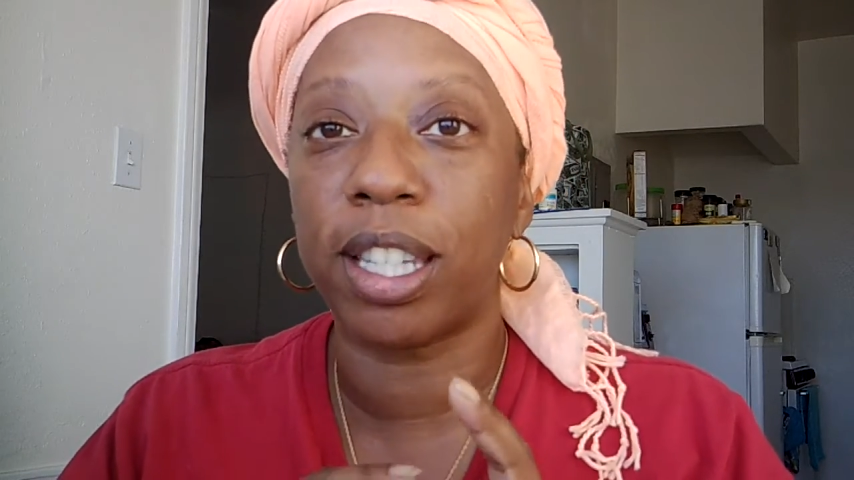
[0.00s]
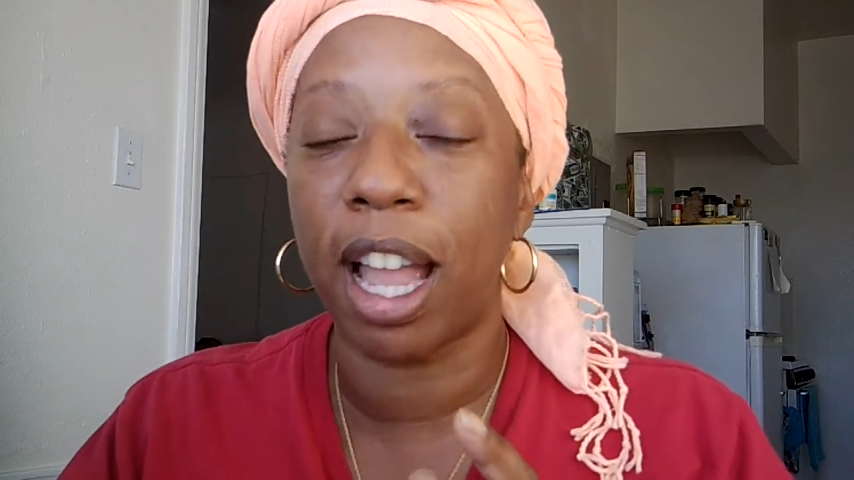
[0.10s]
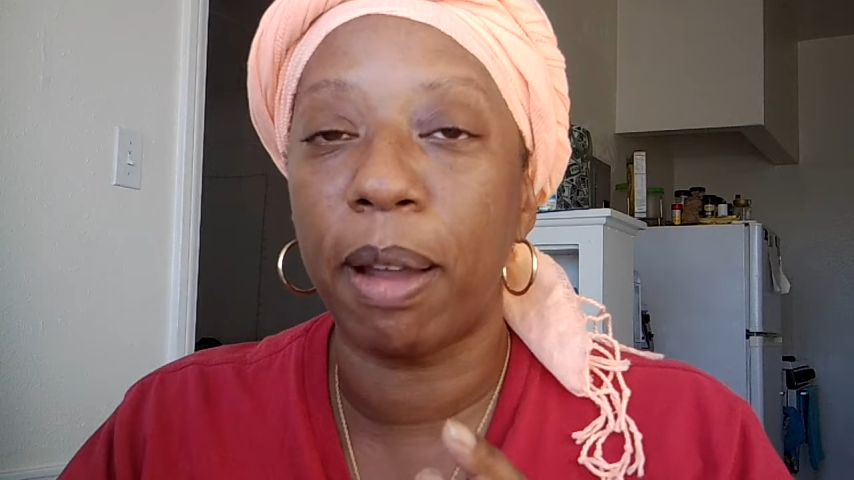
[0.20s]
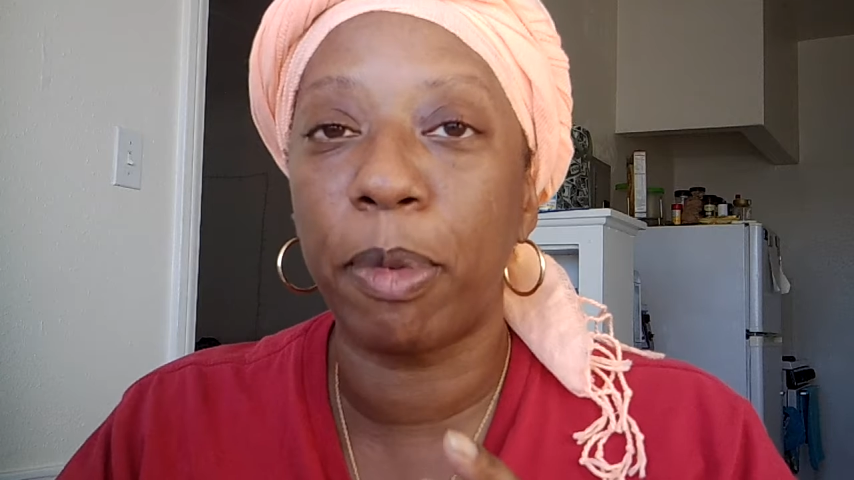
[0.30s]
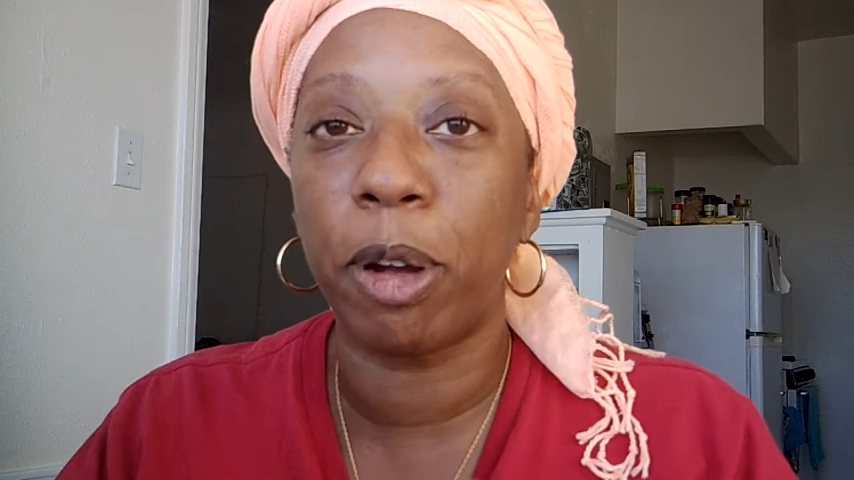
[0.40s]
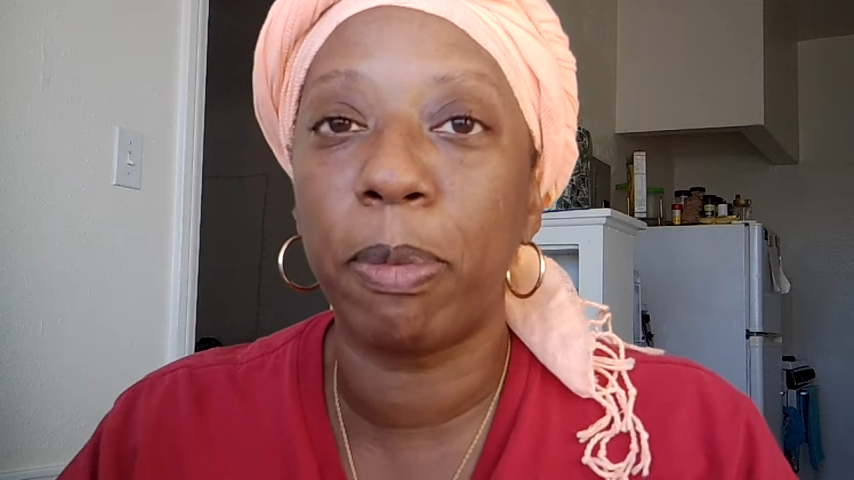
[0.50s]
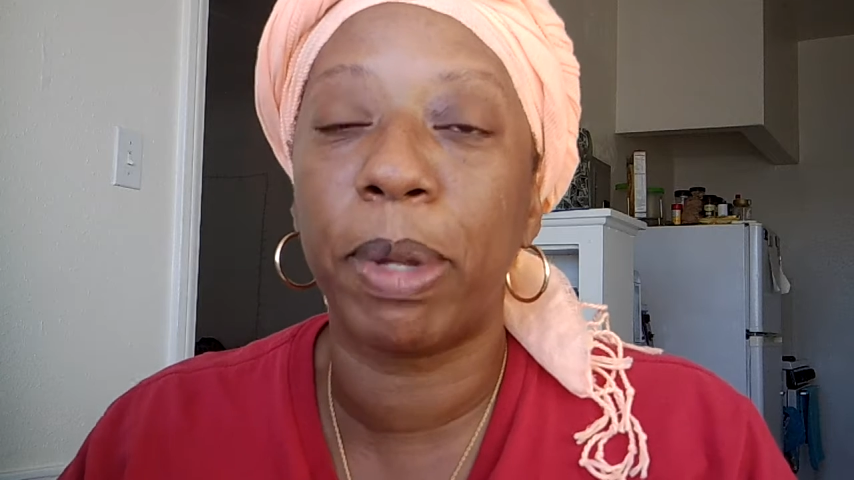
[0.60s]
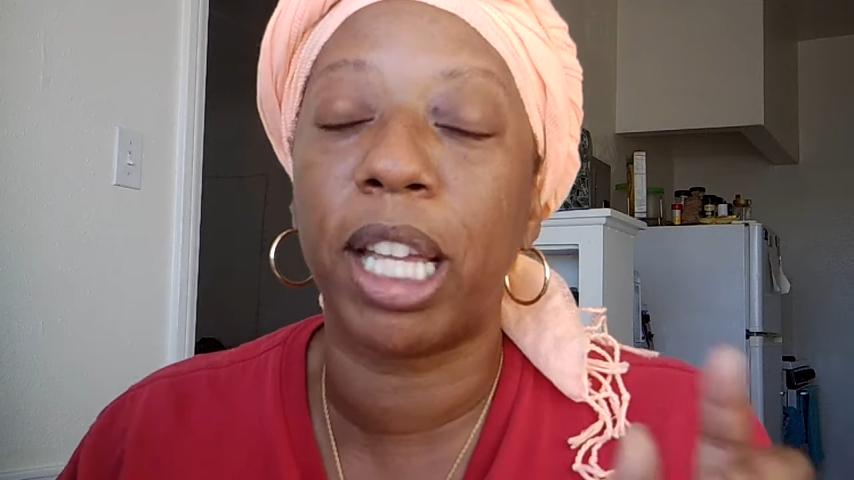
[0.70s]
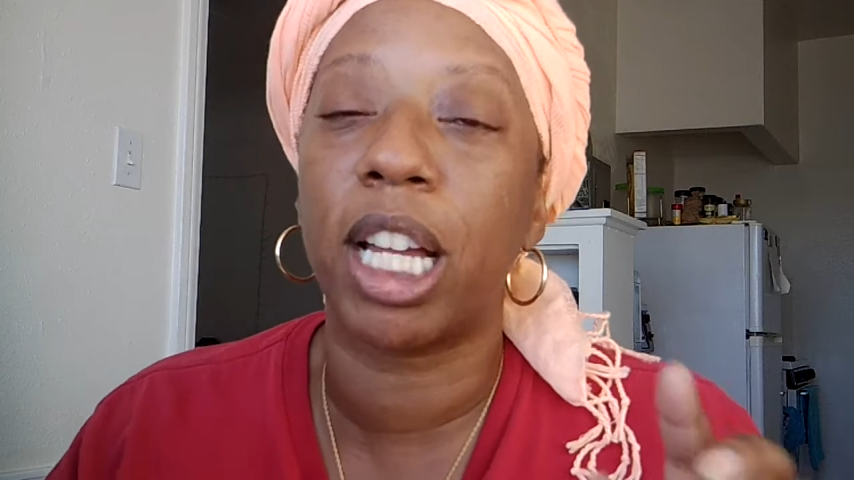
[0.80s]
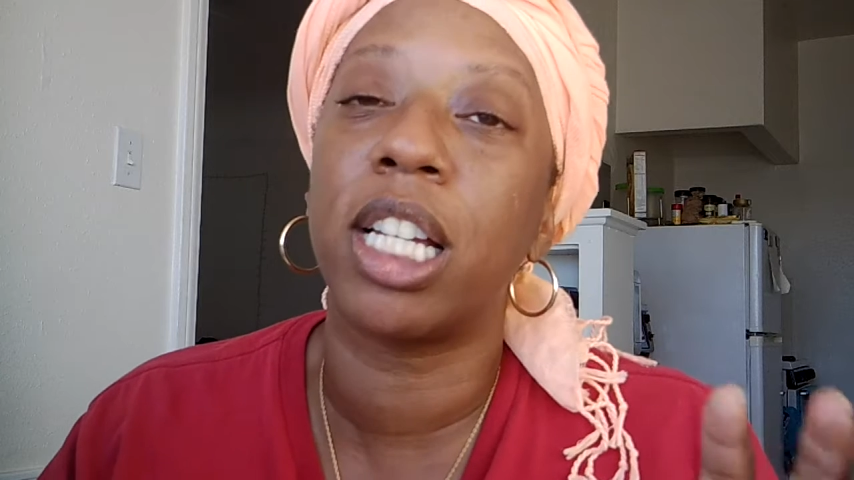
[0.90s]
timer
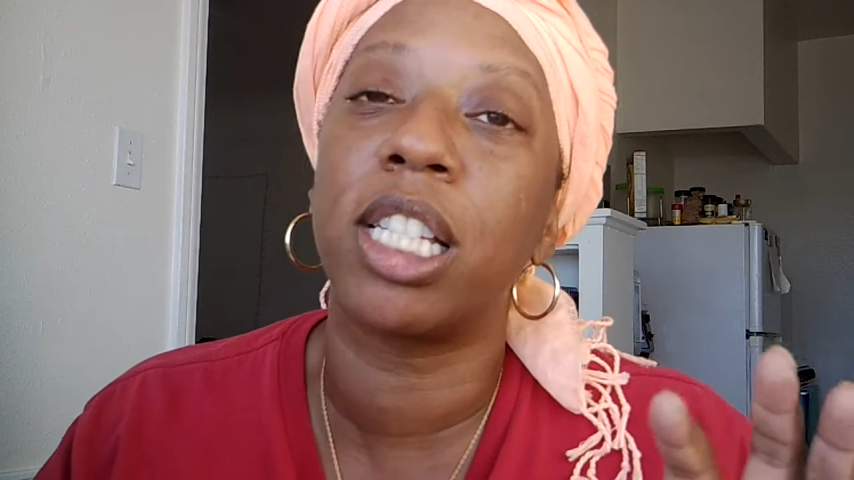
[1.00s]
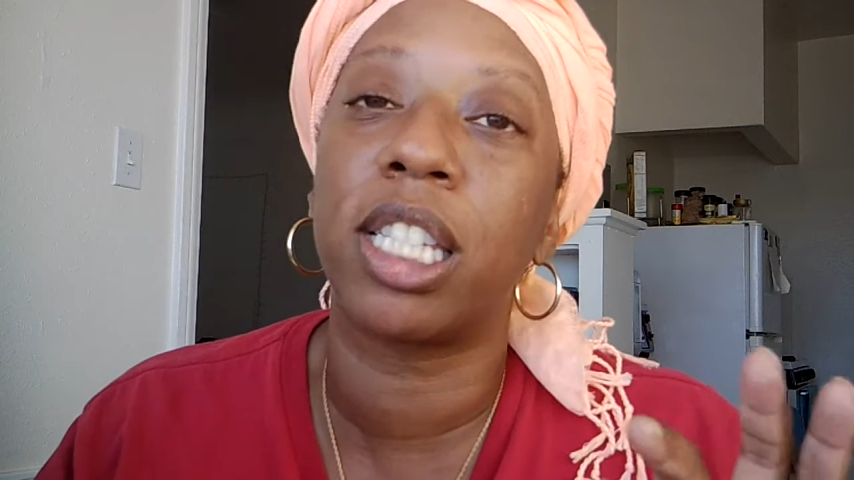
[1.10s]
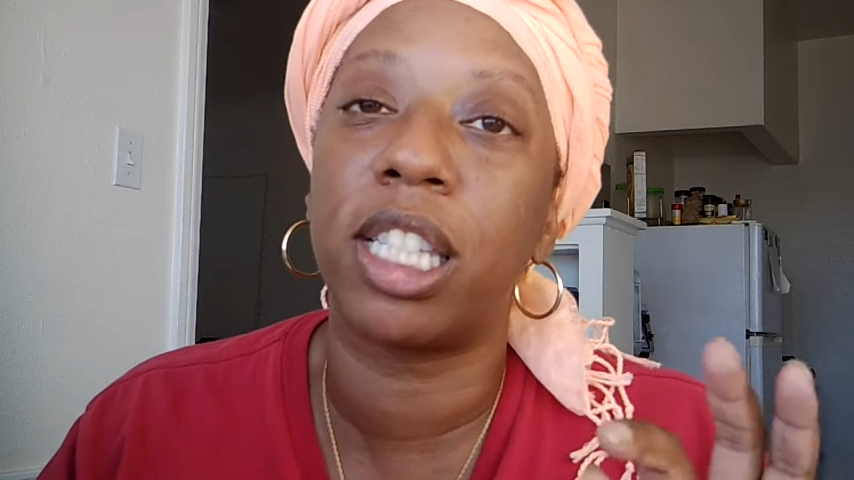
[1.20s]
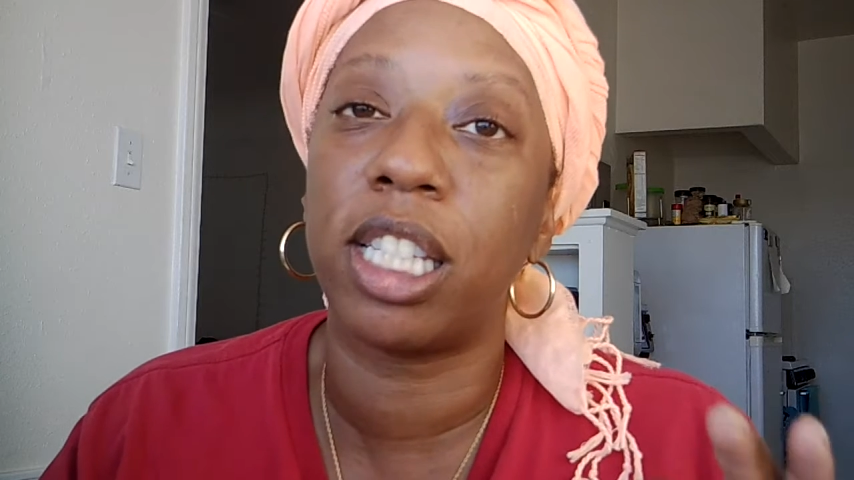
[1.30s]
because